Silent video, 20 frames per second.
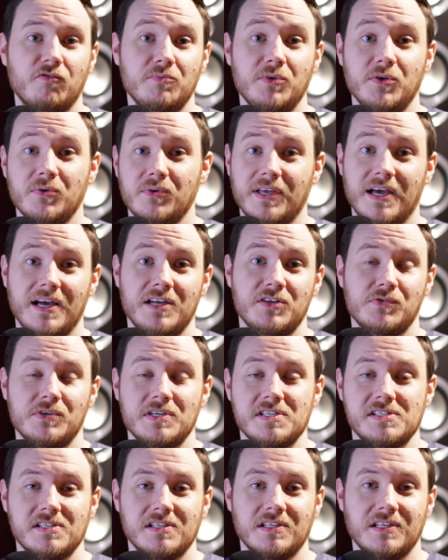from you guys
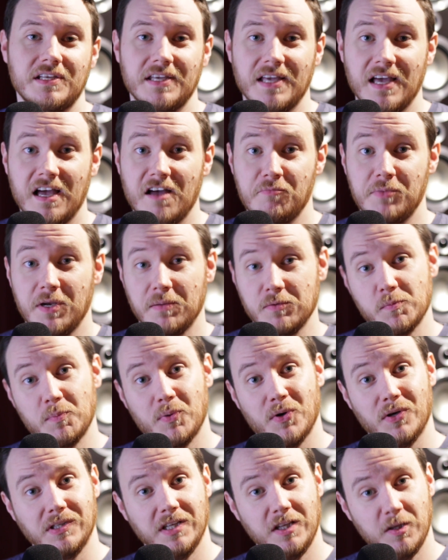recently, I've been able to
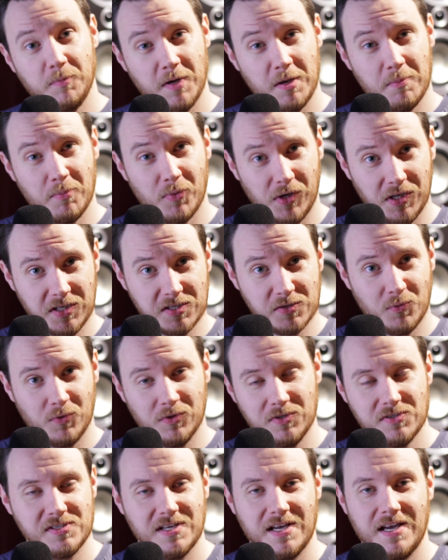put a little bit of money to
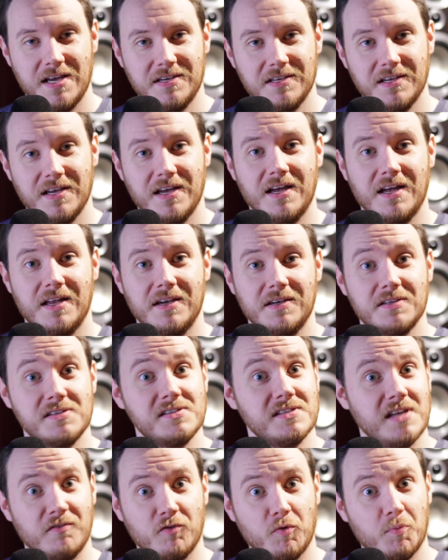one side and
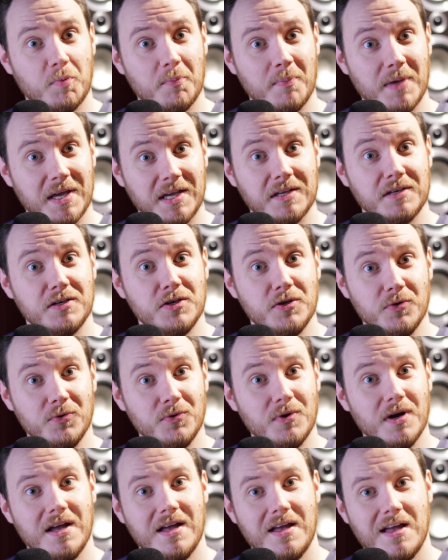save up and make a
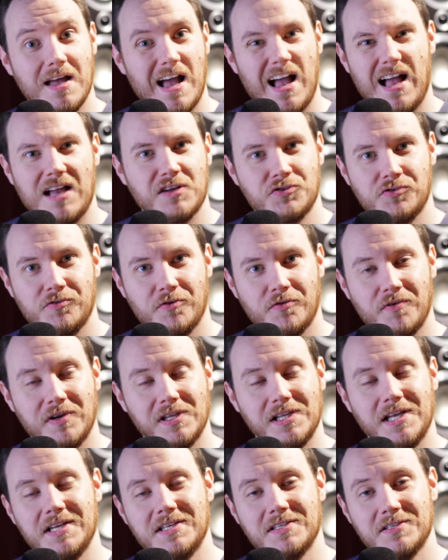new Astro
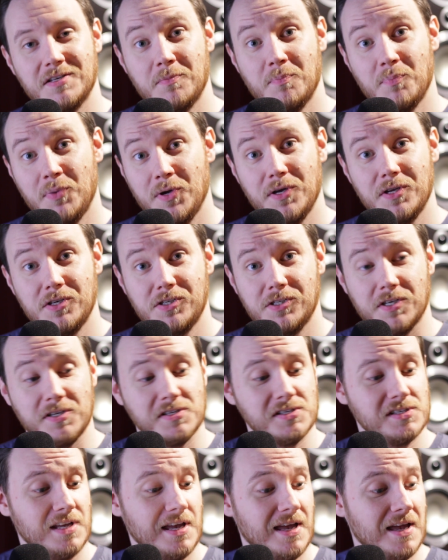related
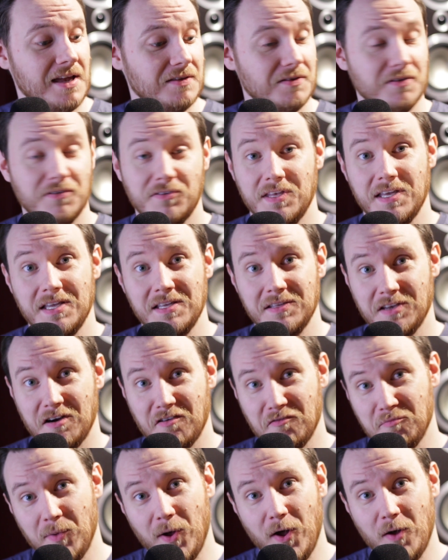purchase, and the thing that
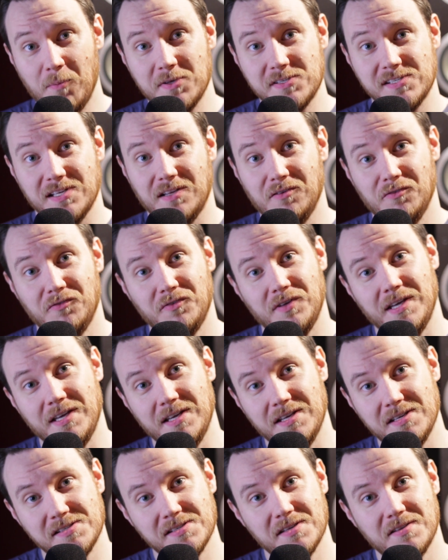I've bought myself
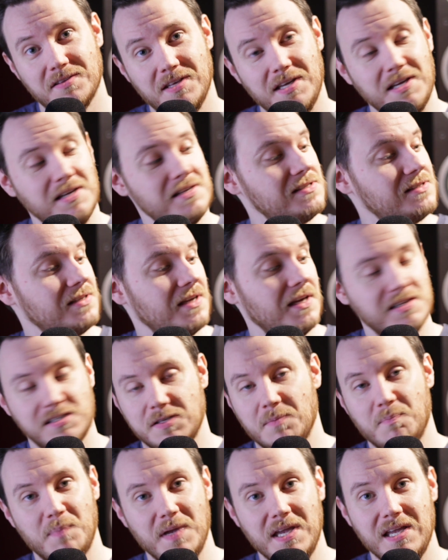is this. It's
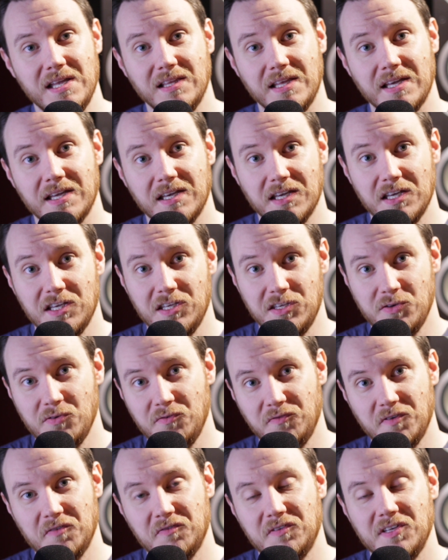a Beelink
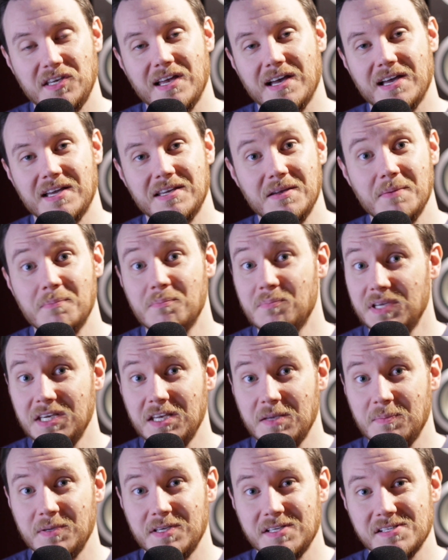U59
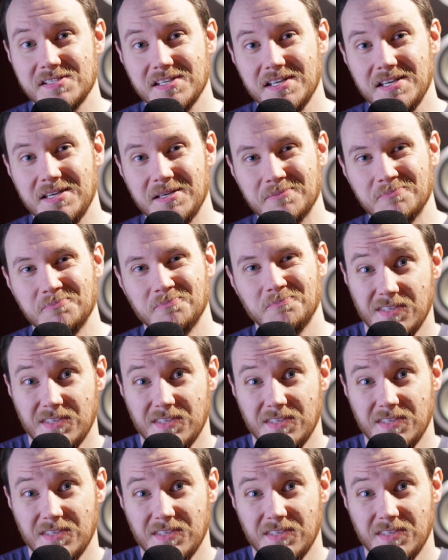mini PC.